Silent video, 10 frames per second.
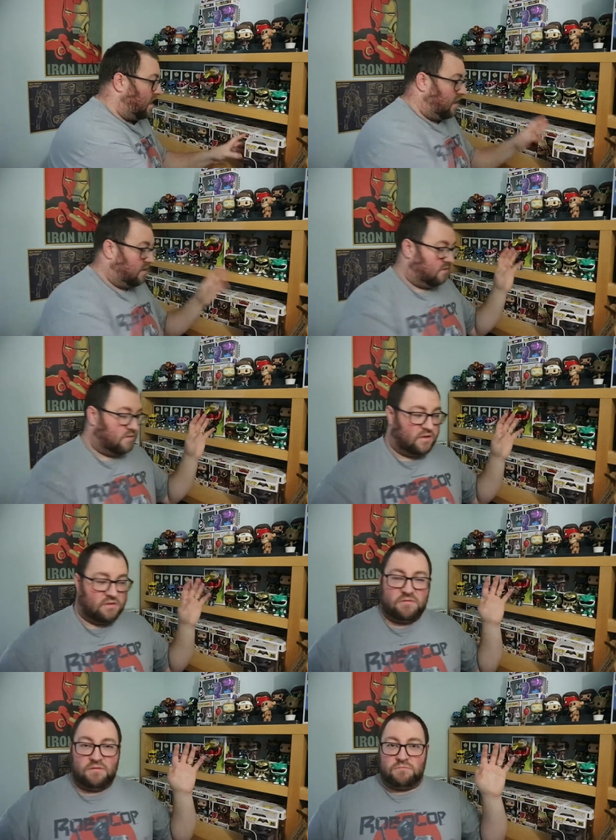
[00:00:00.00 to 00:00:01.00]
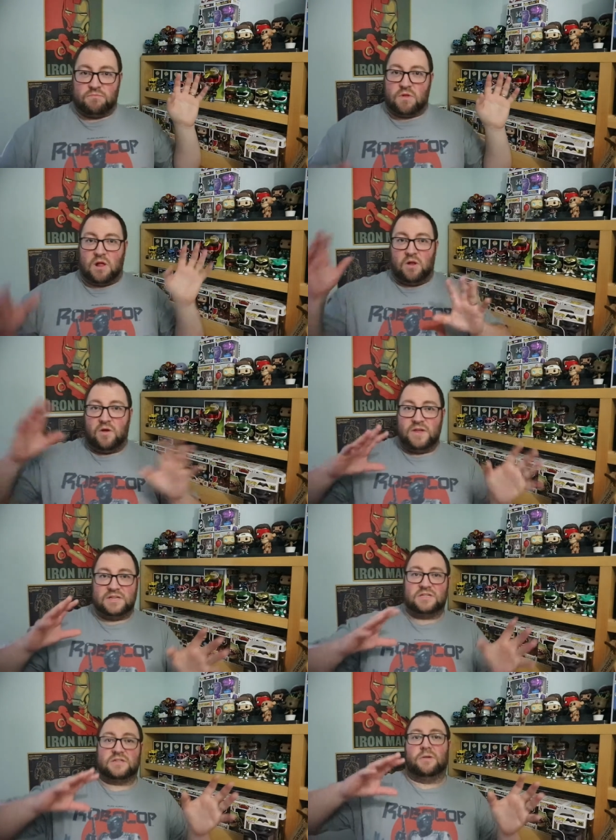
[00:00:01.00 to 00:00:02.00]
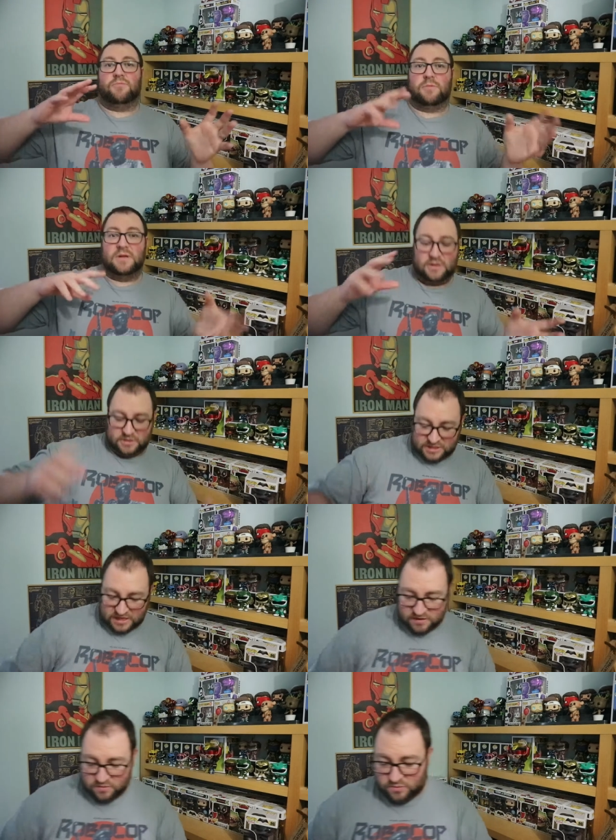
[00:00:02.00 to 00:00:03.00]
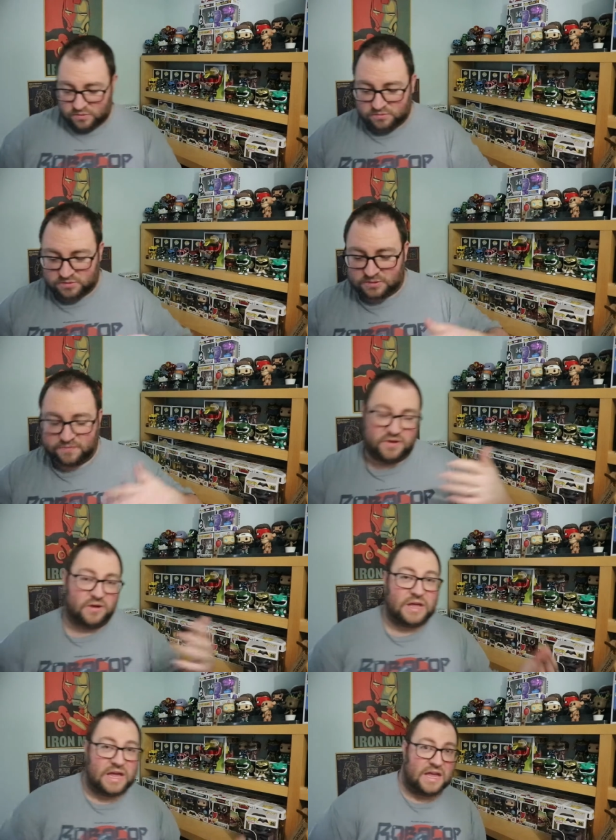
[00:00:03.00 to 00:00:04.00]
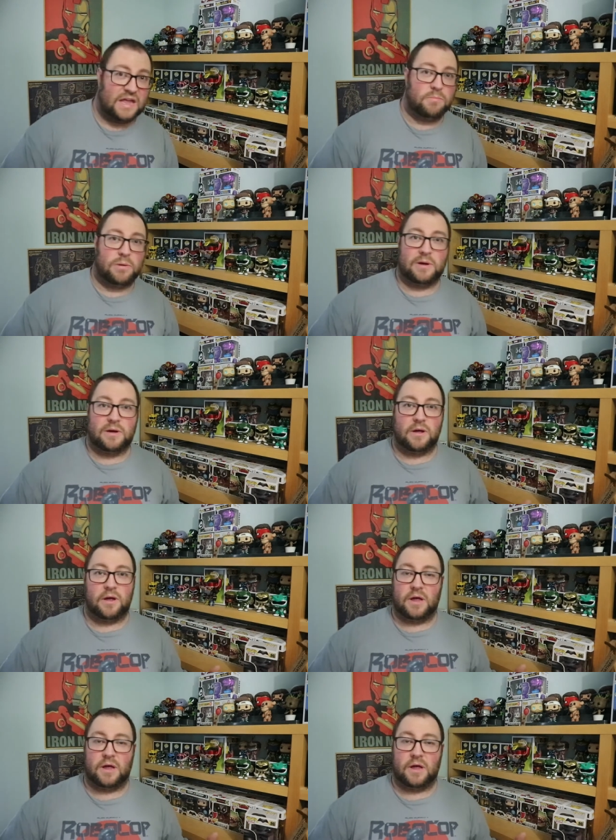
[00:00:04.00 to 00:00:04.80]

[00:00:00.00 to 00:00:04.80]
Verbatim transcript: A lot of this I'm probably going to sell. Some of it I'll keep.